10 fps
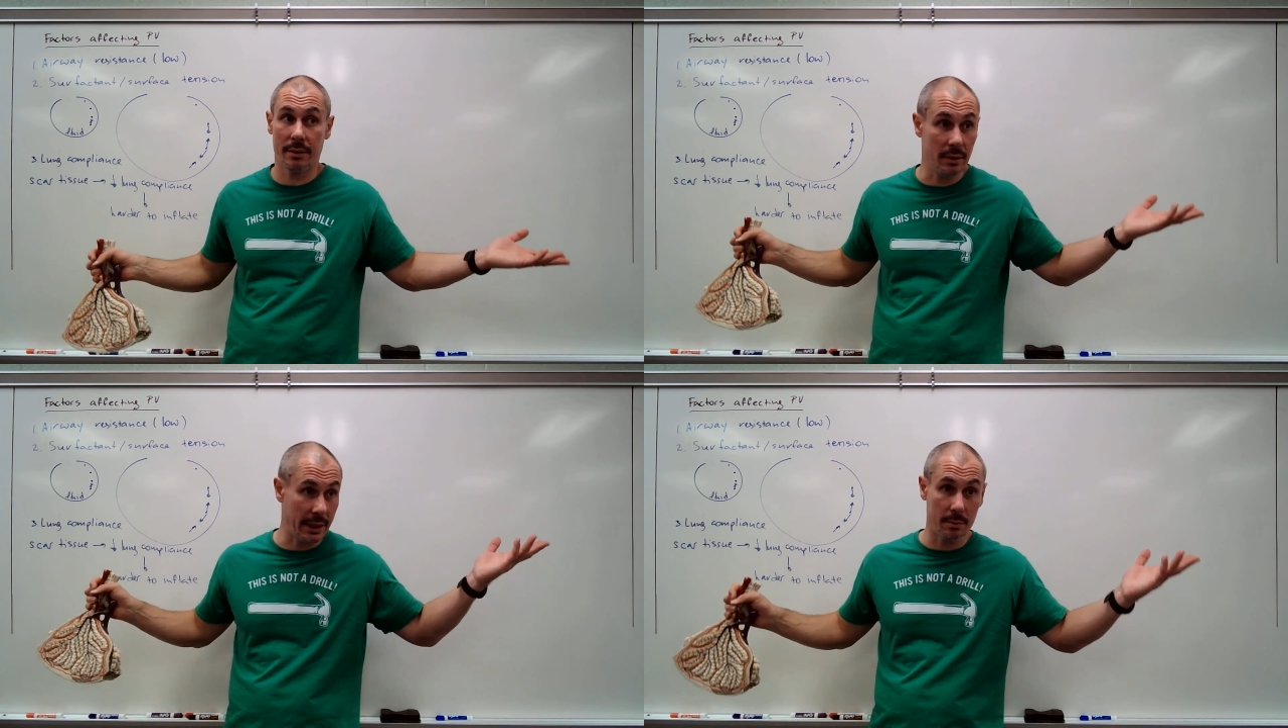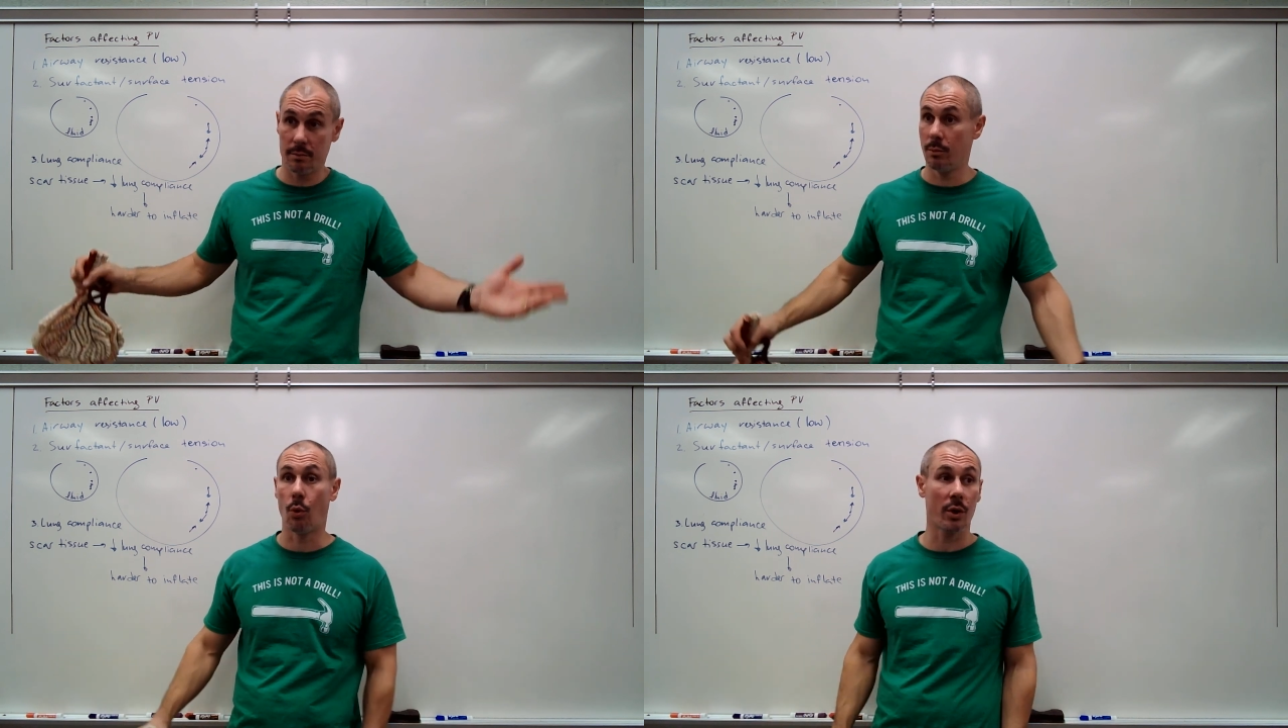you're like
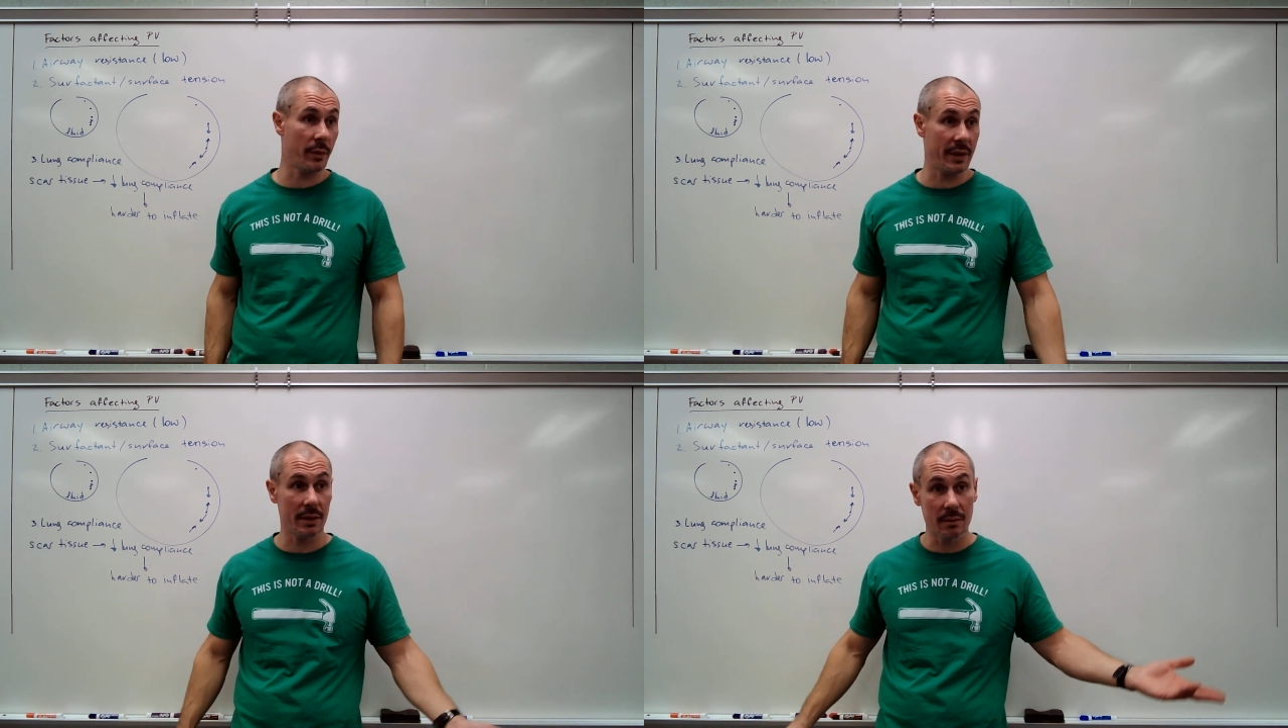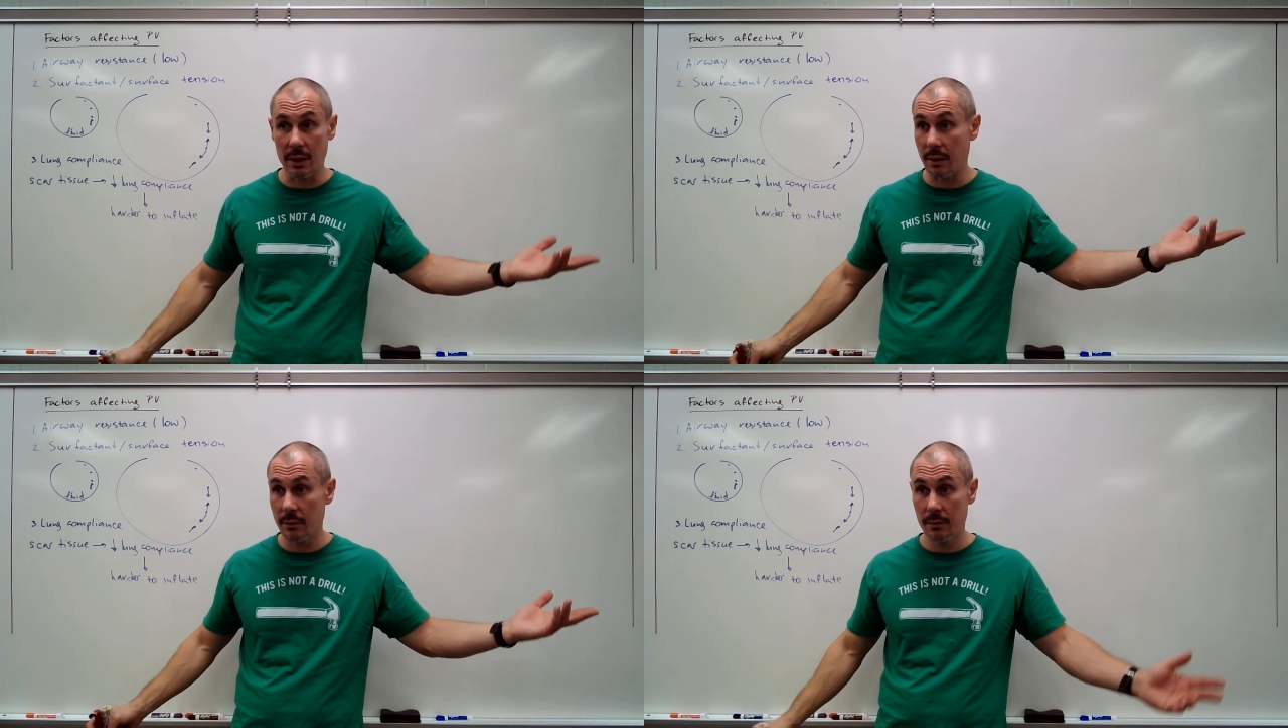born with it, you
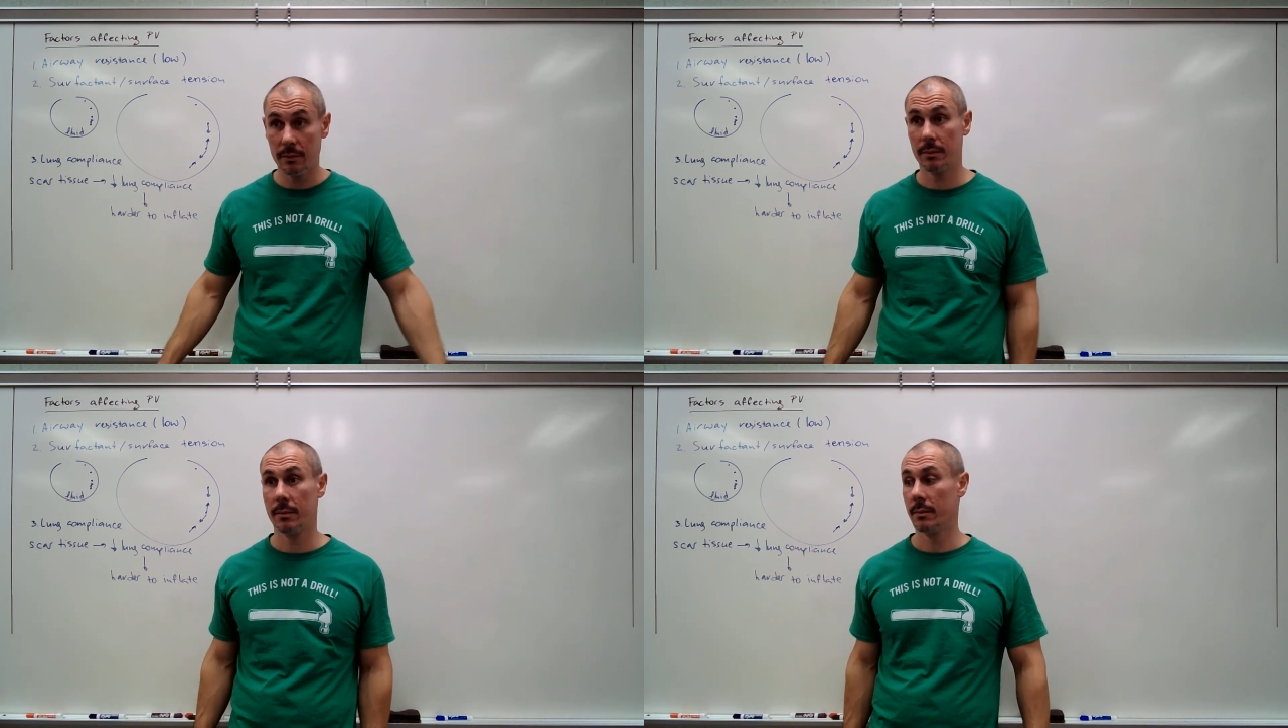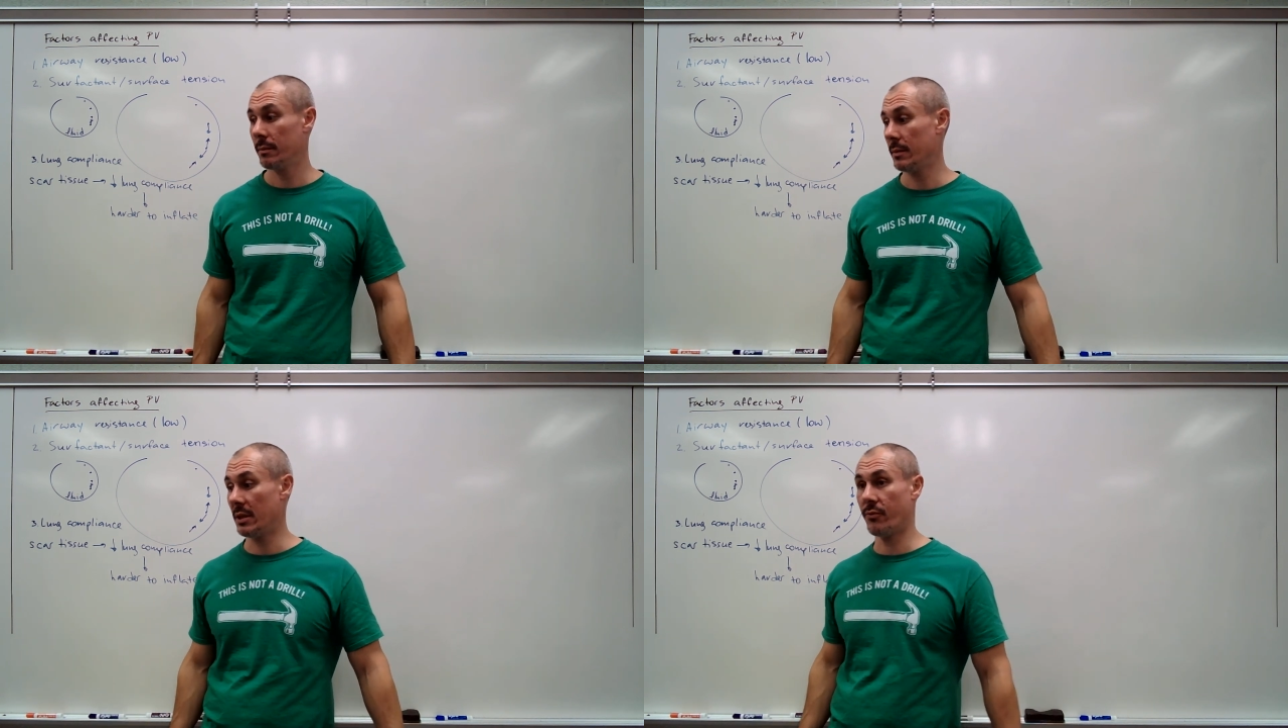know,
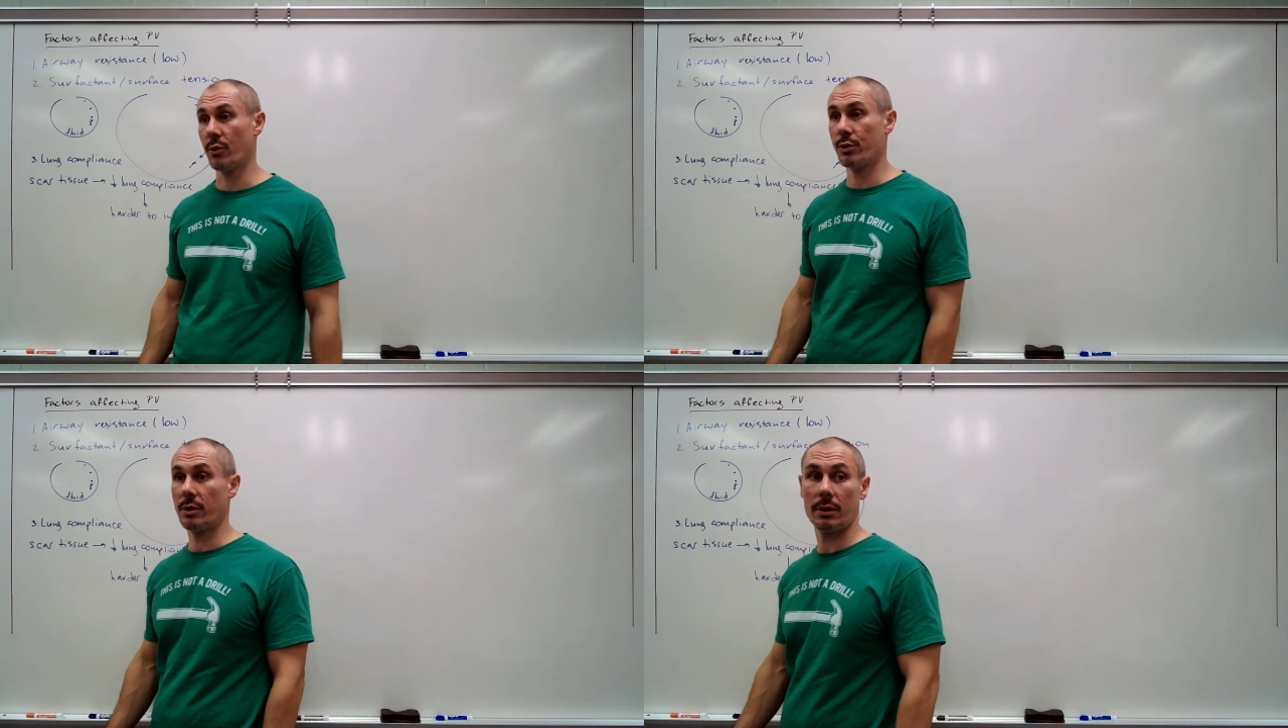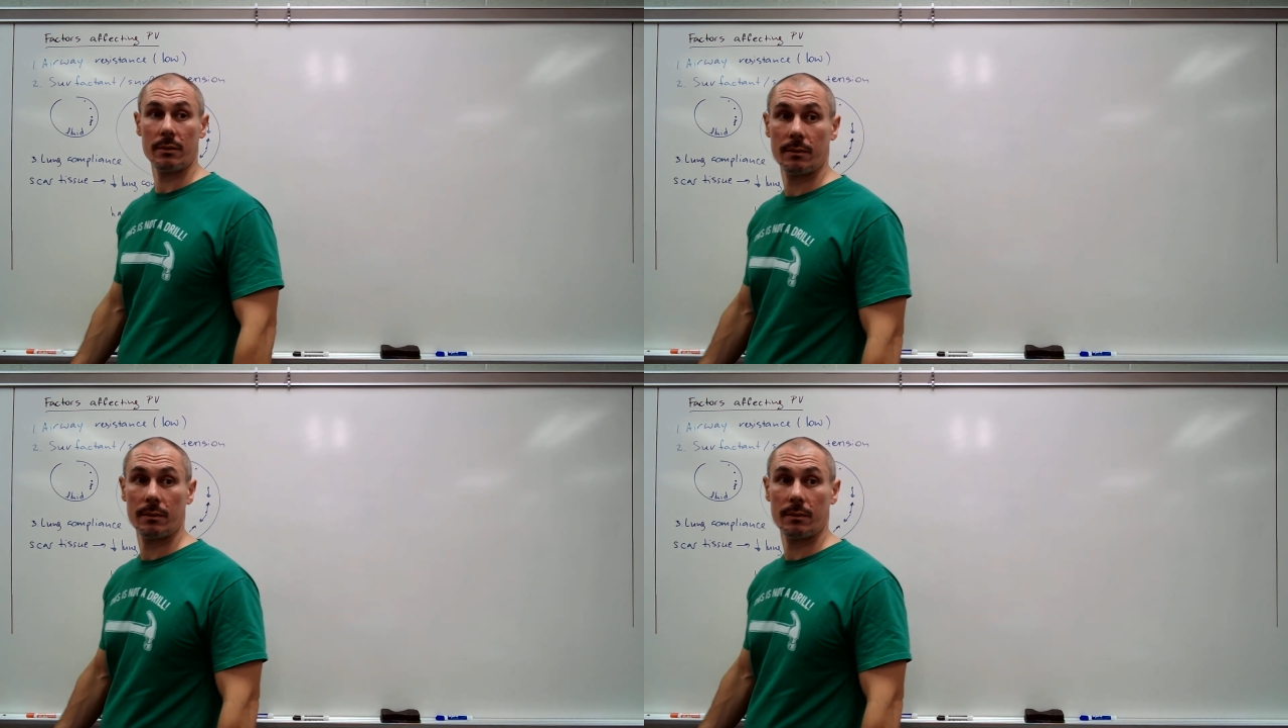unfortunately.